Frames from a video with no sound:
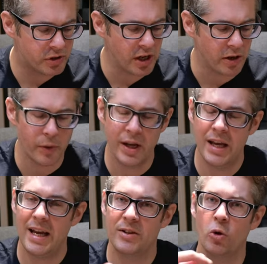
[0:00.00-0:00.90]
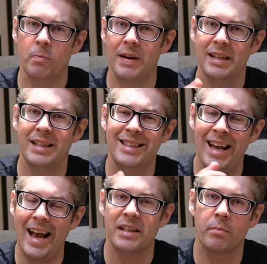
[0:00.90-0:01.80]
do is automatically
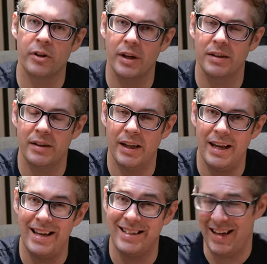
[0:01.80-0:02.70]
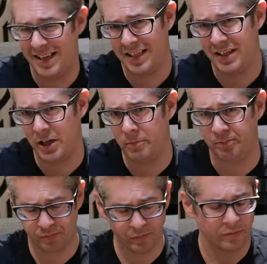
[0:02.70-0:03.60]
detect the product that it is connected to
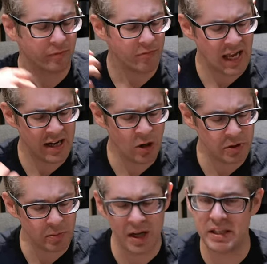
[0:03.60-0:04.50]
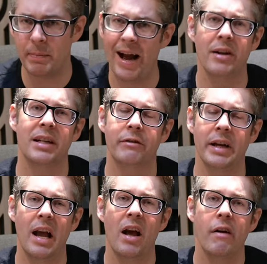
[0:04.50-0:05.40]
and optimize the power
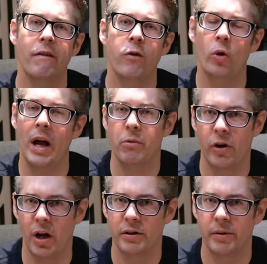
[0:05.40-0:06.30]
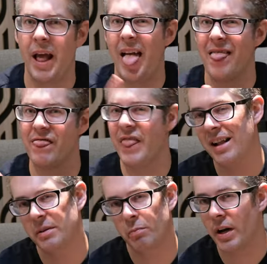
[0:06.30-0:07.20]
delivery for that product.
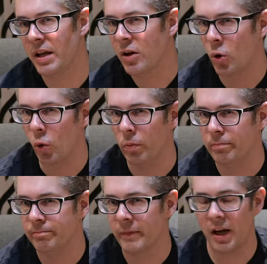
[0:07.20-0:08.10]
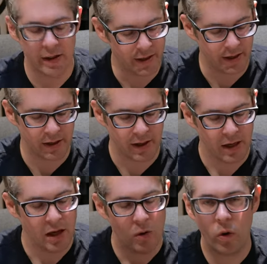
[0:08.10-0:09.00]
That's pretty cool, I think.
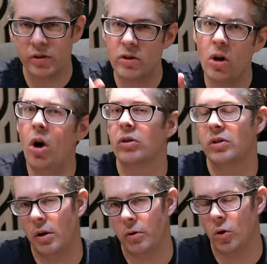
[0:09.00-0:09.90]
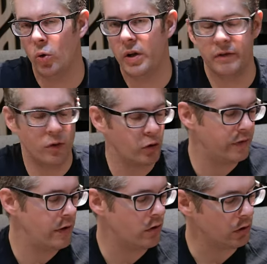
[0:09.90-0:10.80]
What's not so cool is, of course,
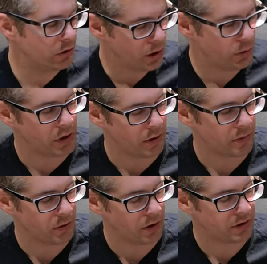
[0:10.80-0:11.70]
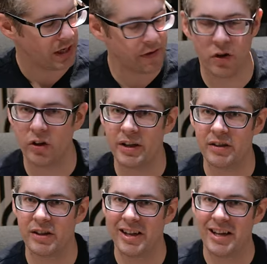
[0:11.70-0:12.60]
if you've got two Cyrus products, say you've got this